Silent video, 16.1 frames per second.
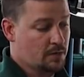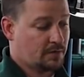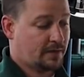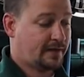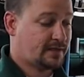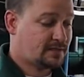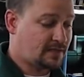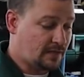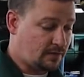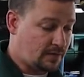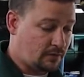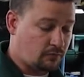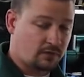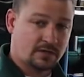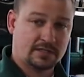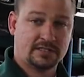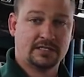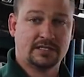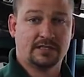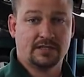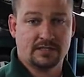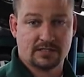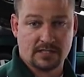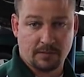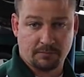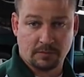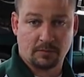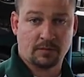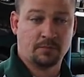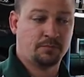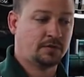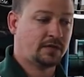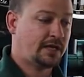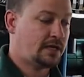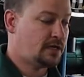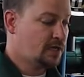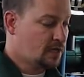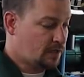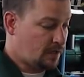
Like I said, they really did. They stepped up to the plate.